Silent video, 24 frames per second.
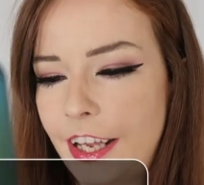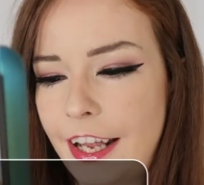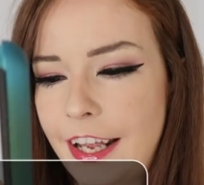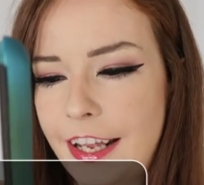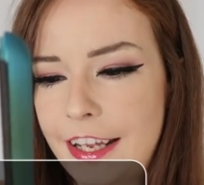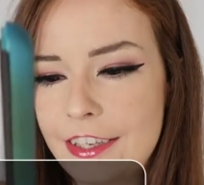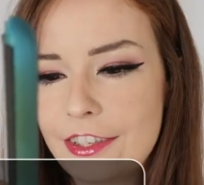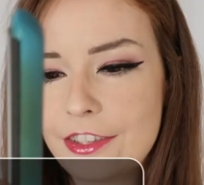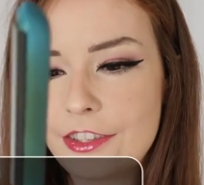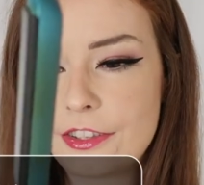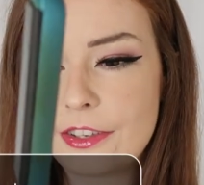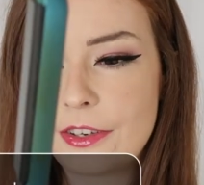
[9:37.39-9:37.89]

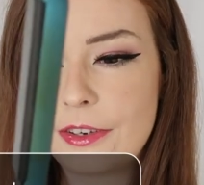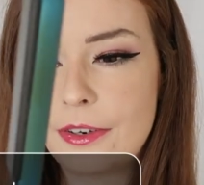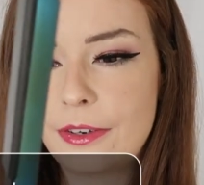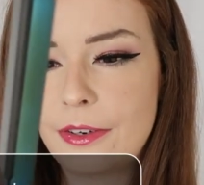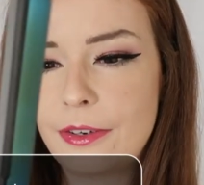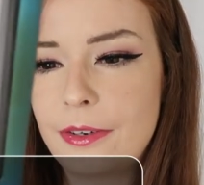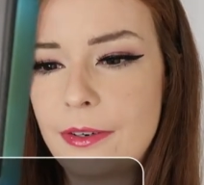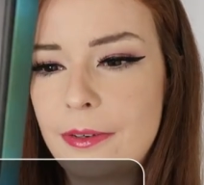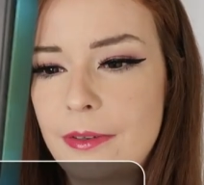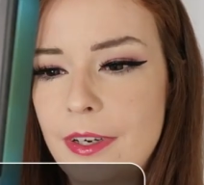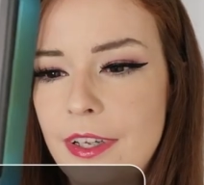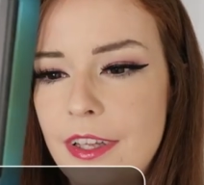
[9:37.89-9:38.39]
And
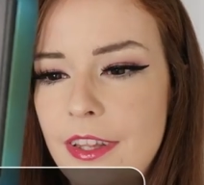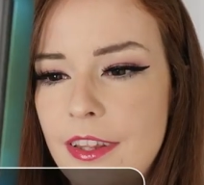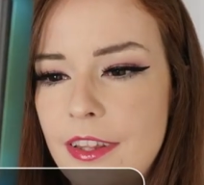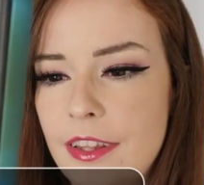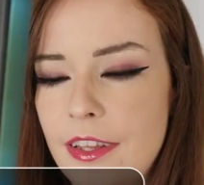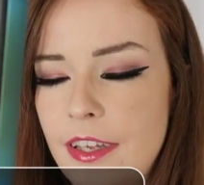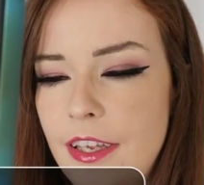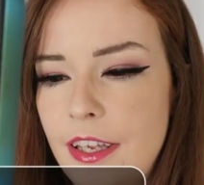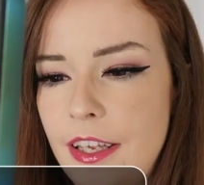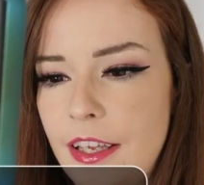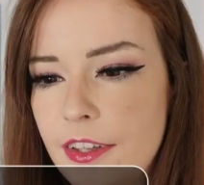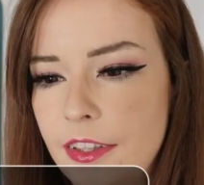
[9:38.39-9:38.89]
so
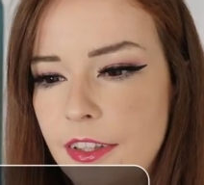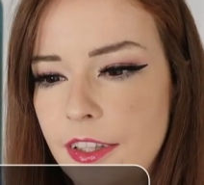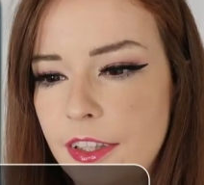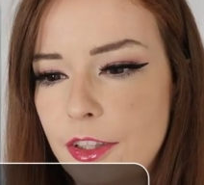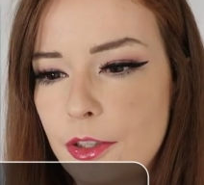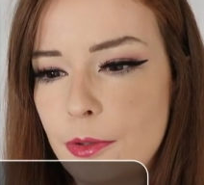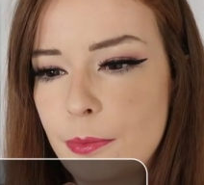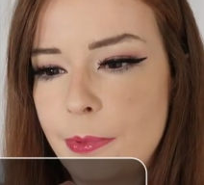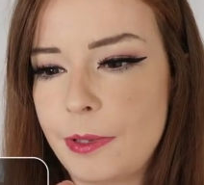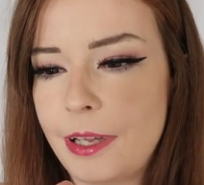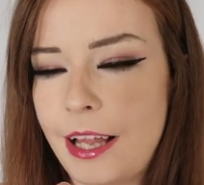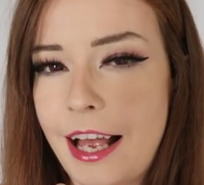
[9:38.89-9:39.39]
the
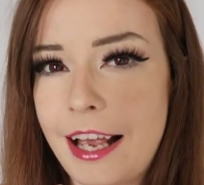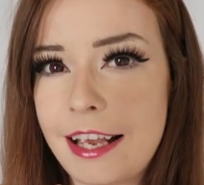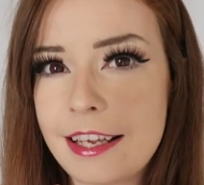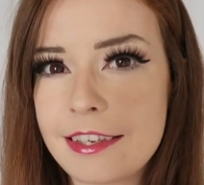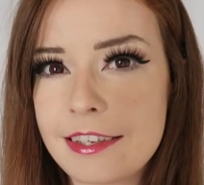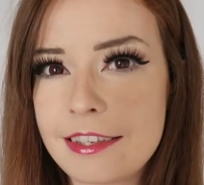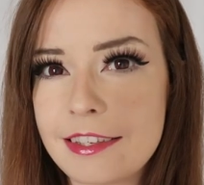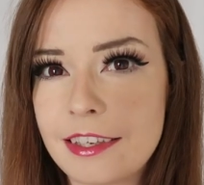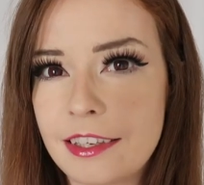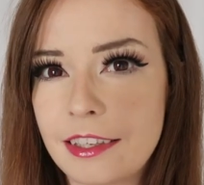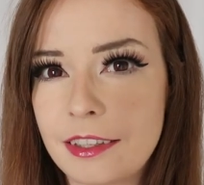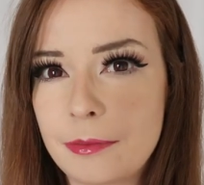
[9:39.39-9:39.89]
little
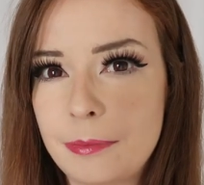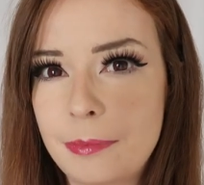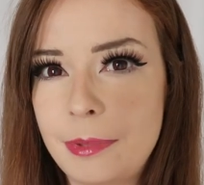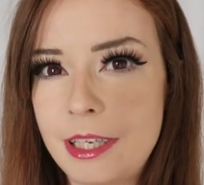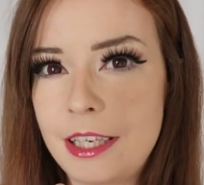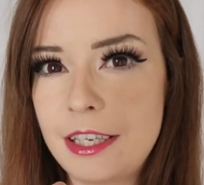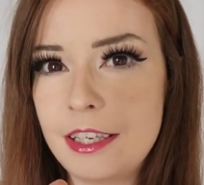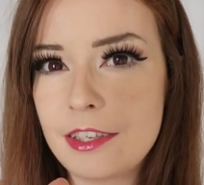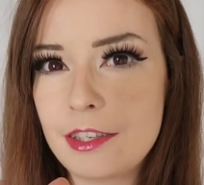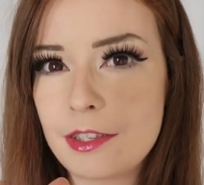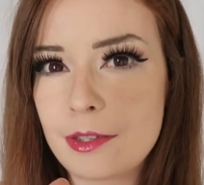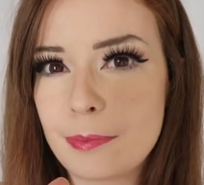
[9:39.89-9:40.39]
plastic
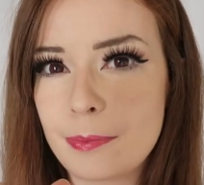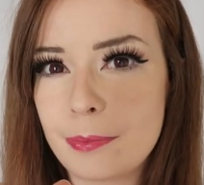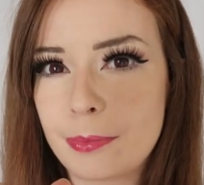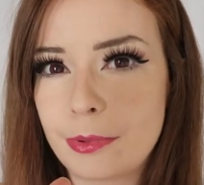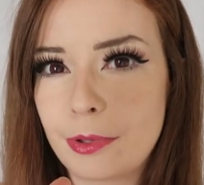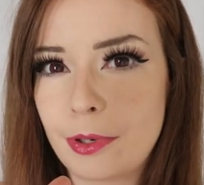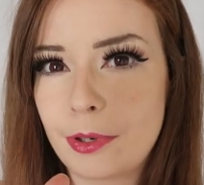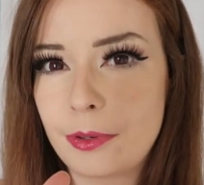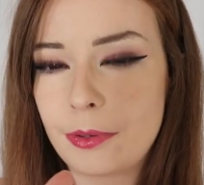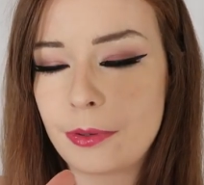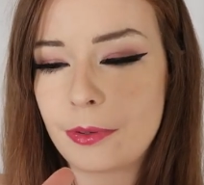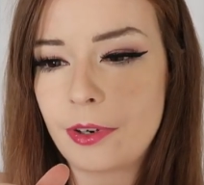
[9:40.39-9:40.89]
piece
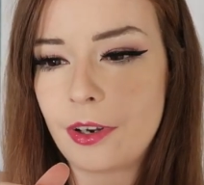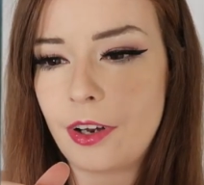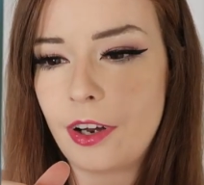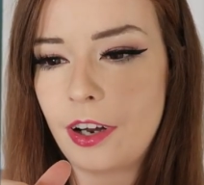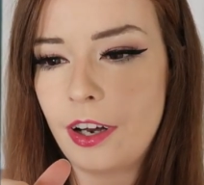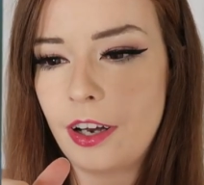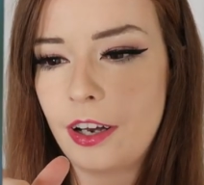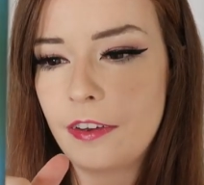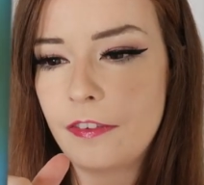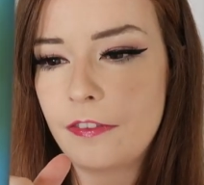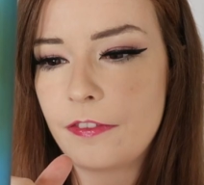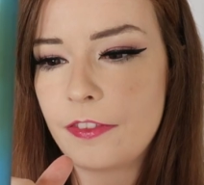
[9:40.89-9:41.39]
broke
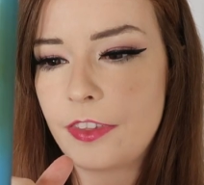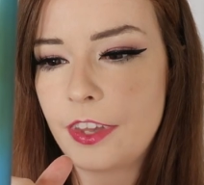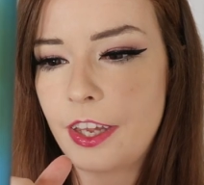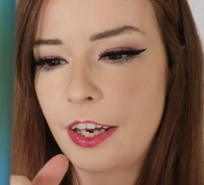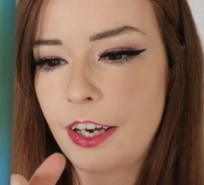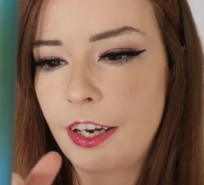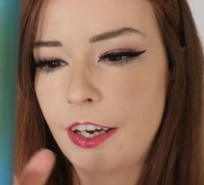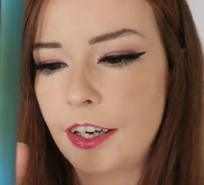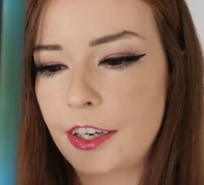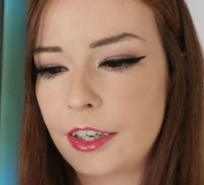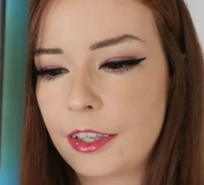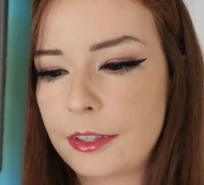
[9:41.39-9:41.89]
off
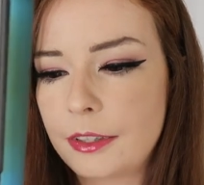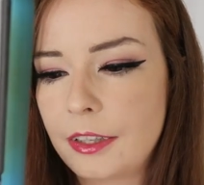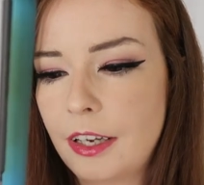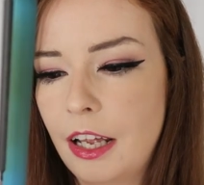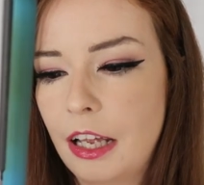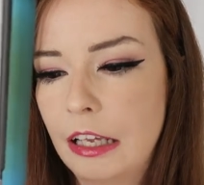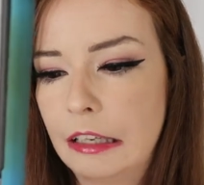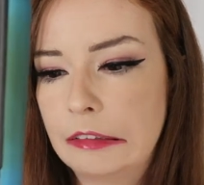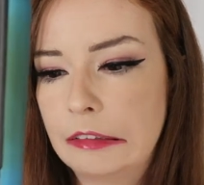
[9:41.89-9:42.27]
there.